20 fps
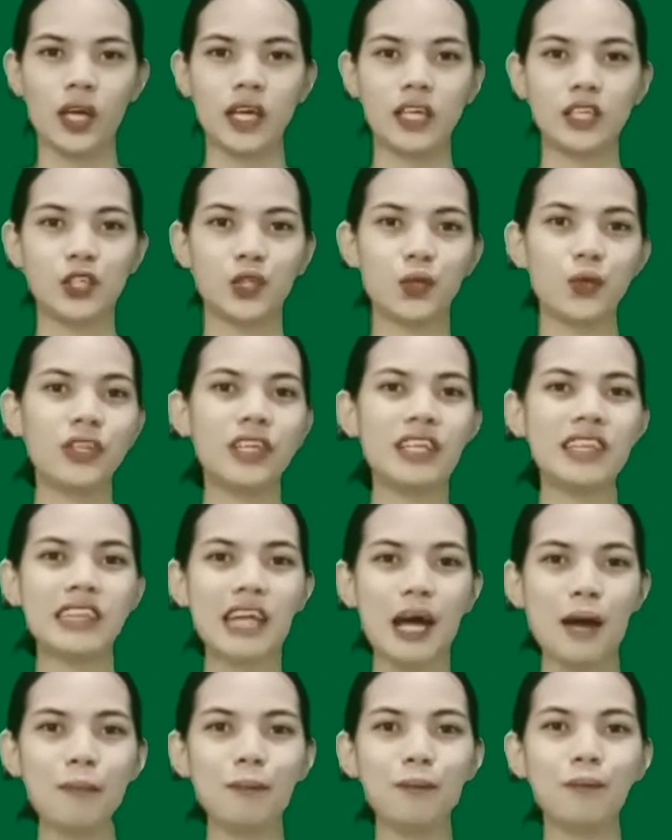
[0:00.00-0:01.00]
Okay, so the
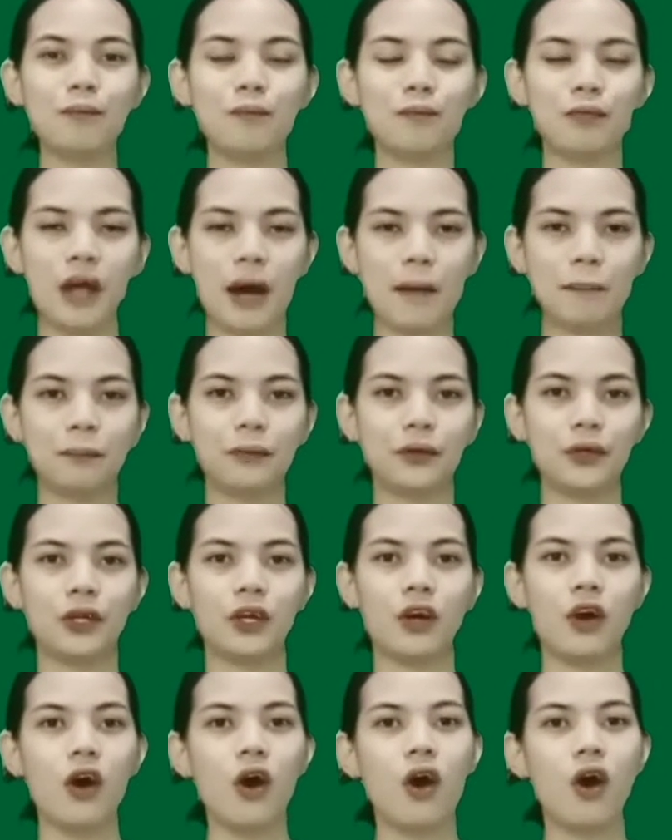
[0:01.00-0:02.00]
top
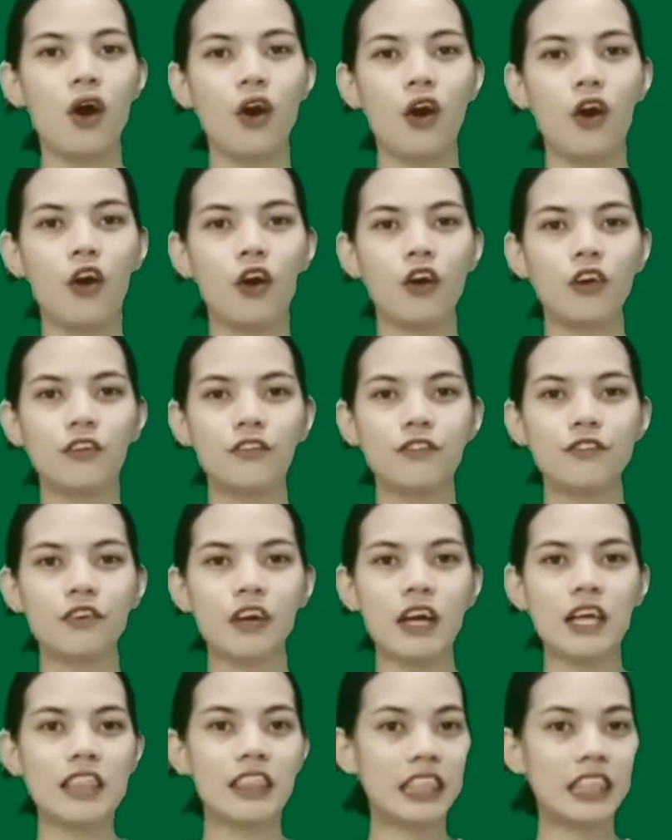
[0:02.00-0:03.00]
number of
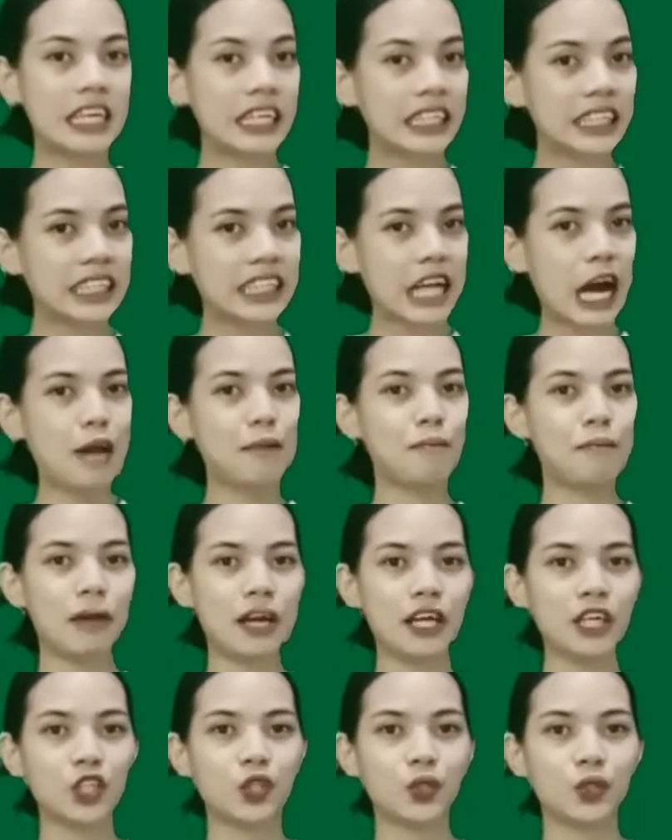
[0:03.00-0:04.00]
this time
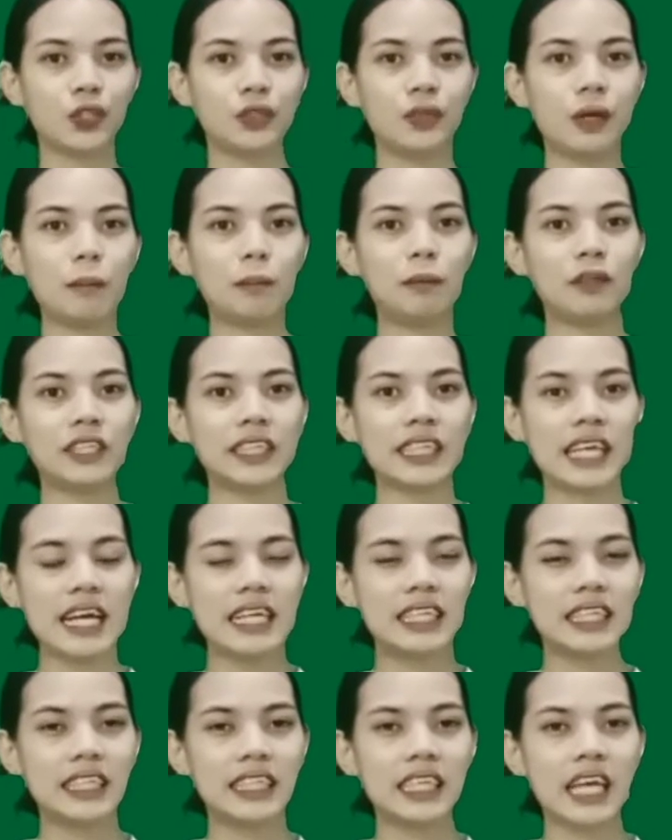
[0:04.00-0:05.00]
measure
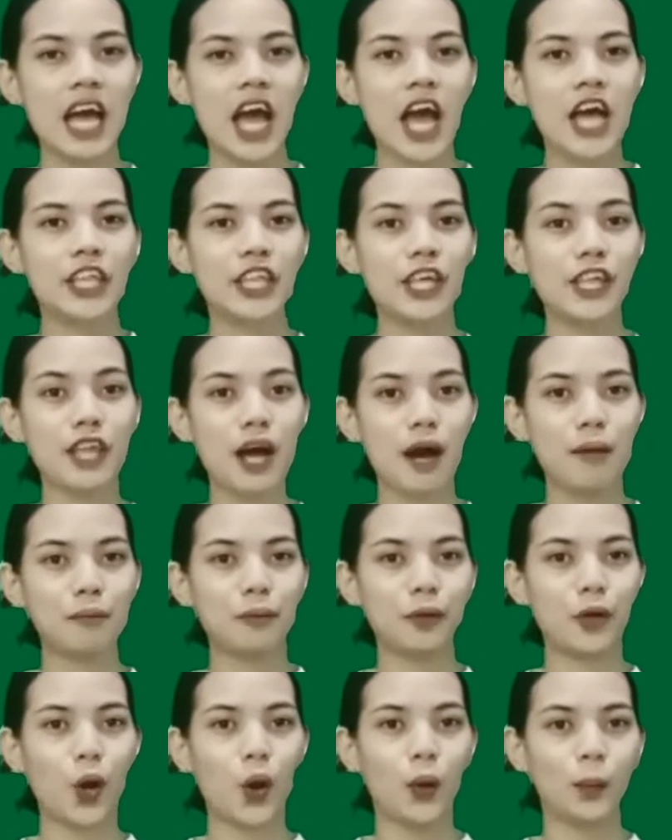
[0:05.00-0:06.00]
represents the
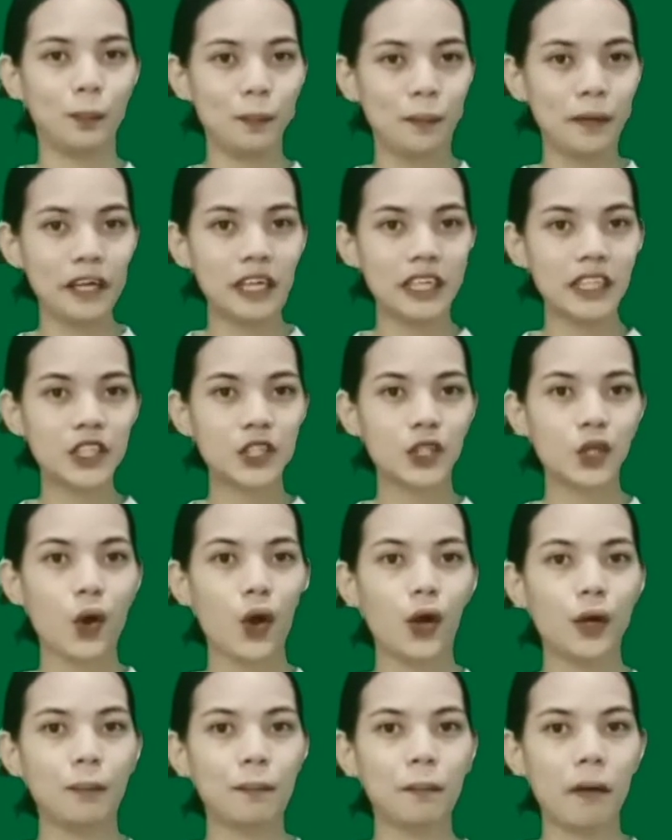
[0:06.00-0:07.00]
number of beats
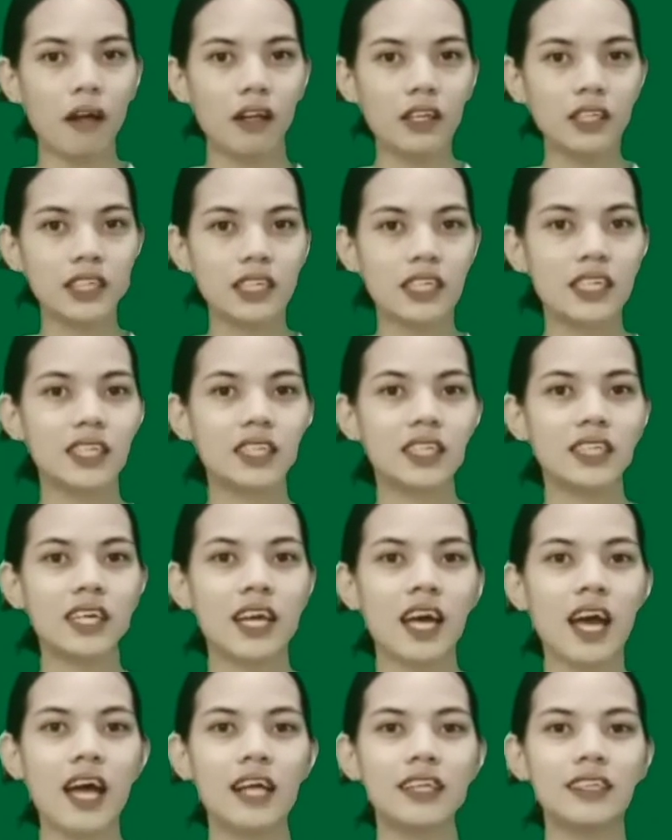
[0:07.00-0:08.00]
or pulses
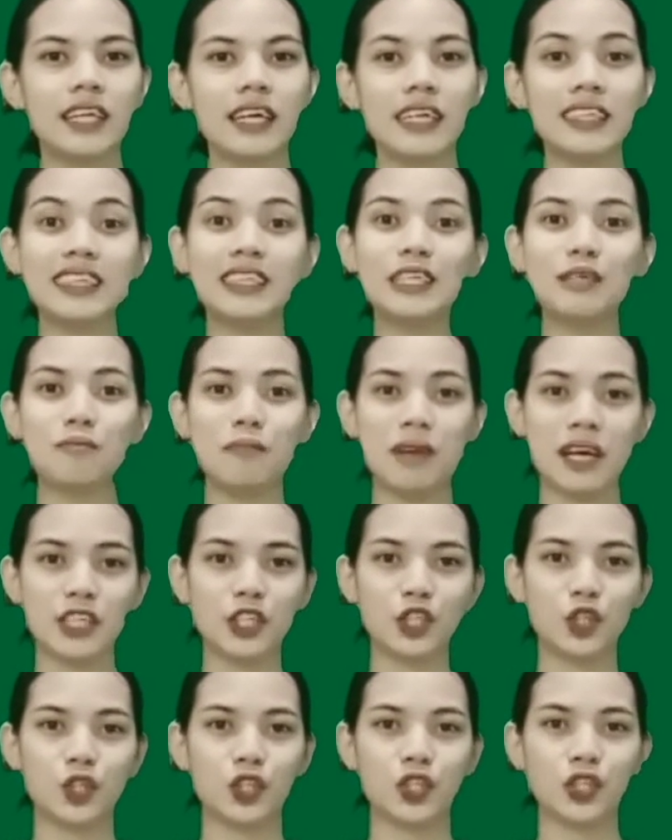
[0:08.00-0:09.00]
that the
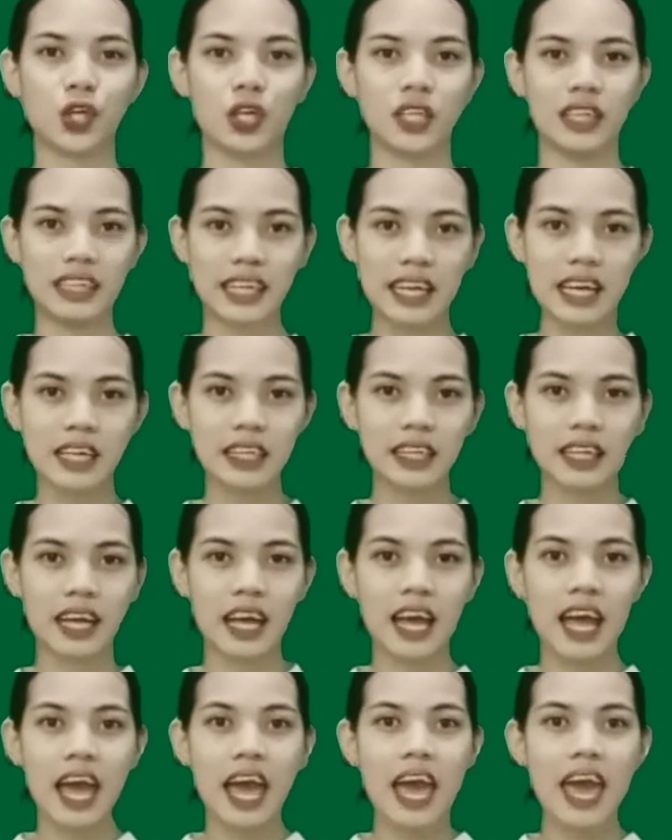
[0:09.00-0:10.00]
measures contain,
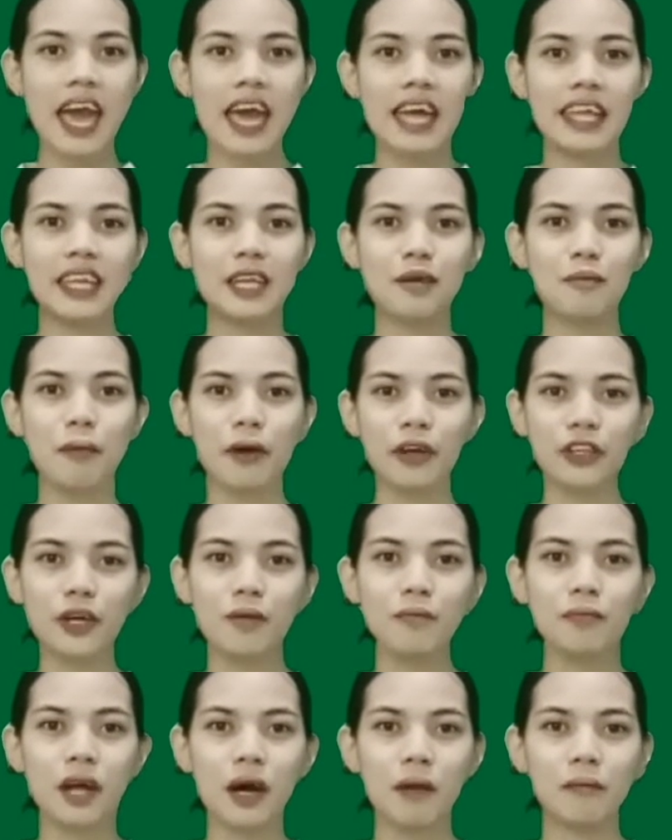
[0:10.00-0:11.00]
and the
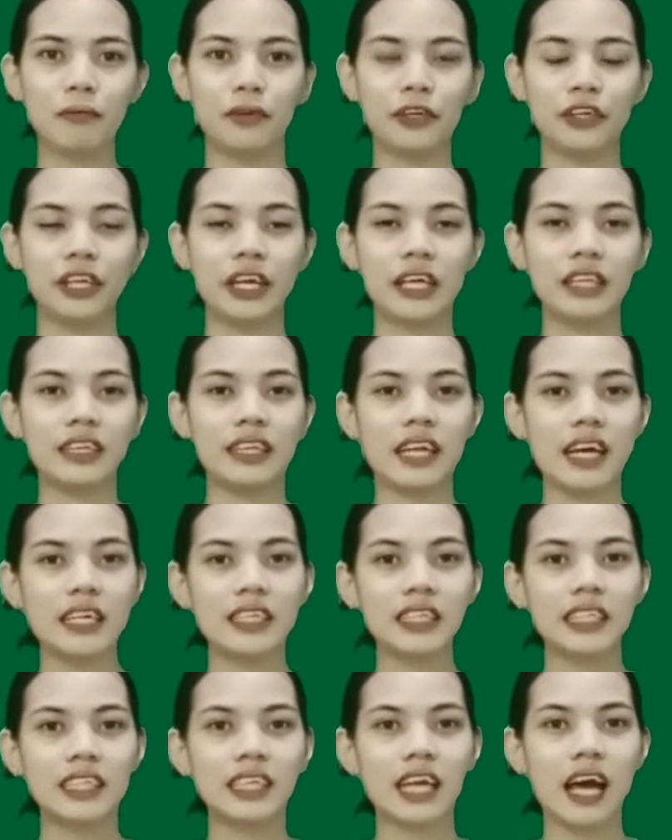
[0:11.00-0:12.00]
bottom number that
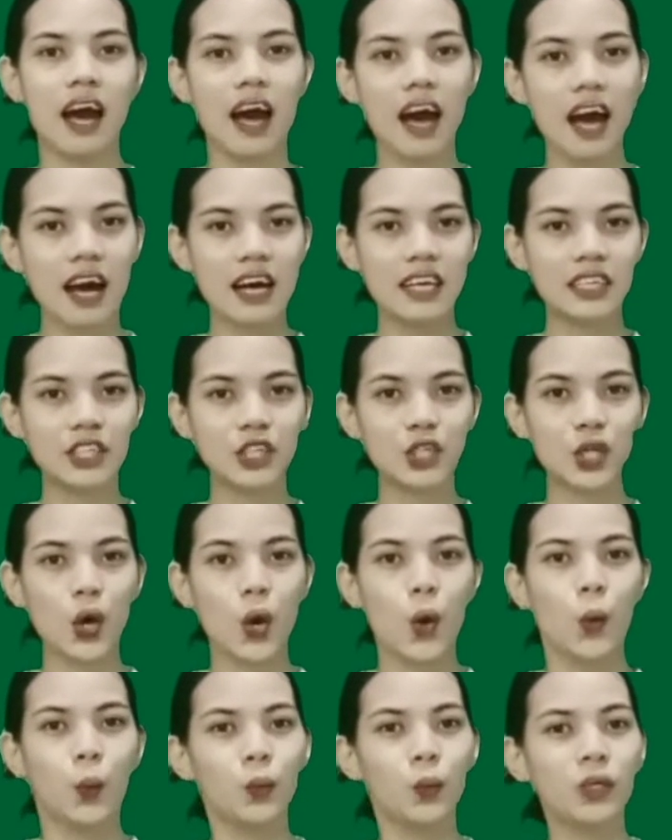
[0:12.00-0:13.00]
tells us
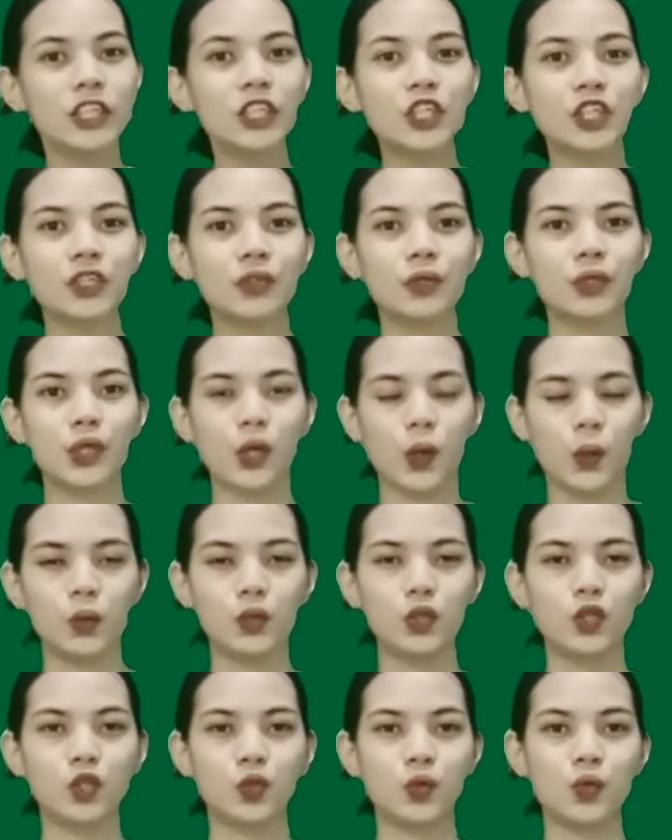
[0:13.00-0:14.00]
which
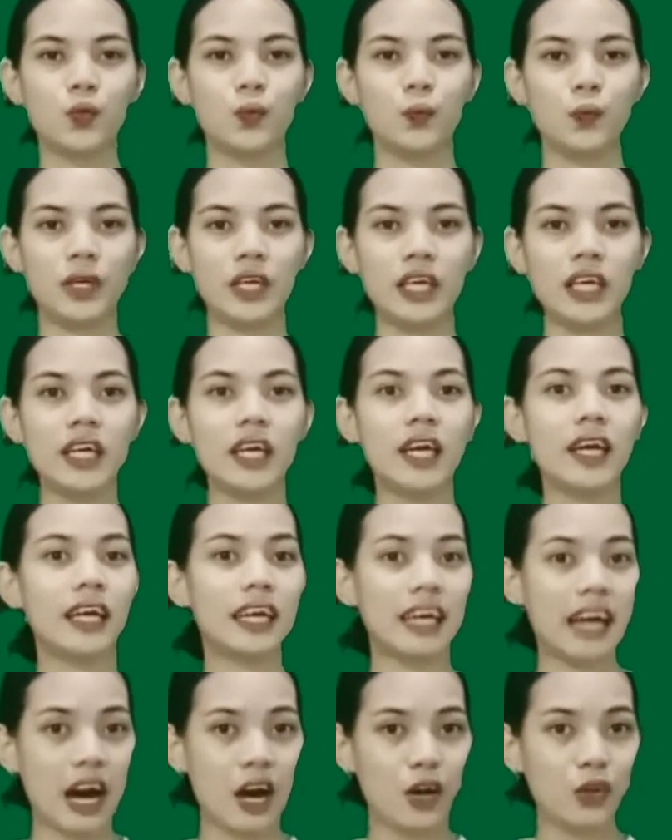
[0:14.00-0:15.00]
note should we
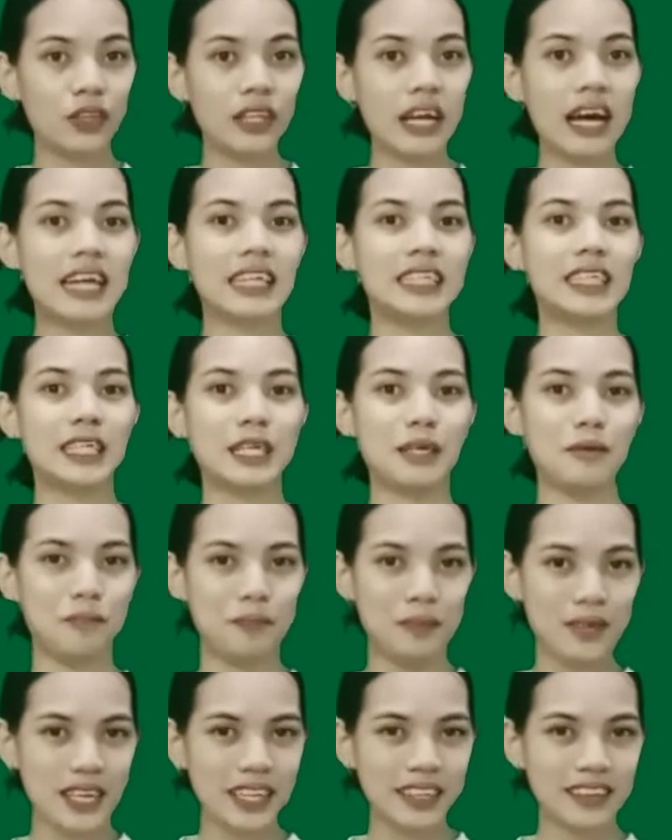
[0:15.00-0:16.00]
count as a
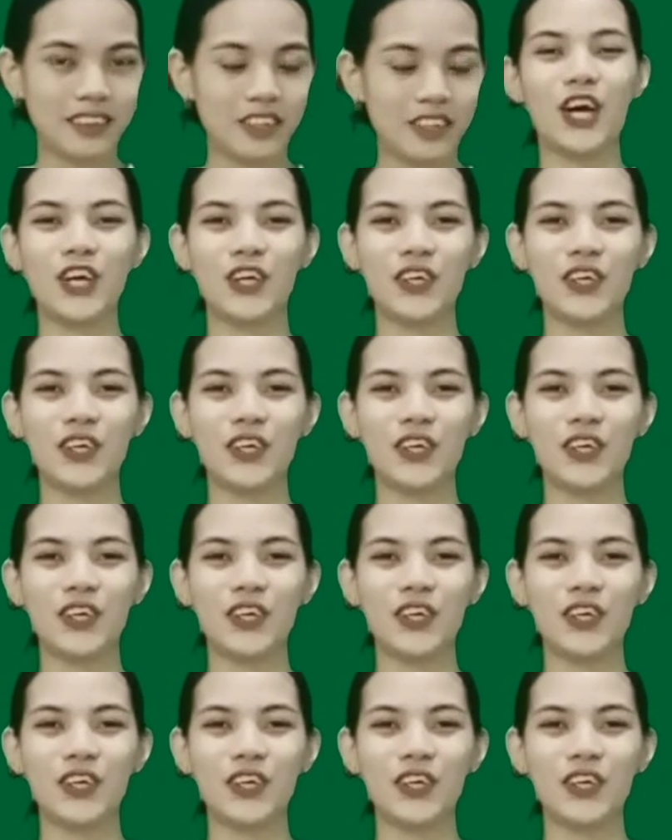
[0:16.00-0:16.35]
beat.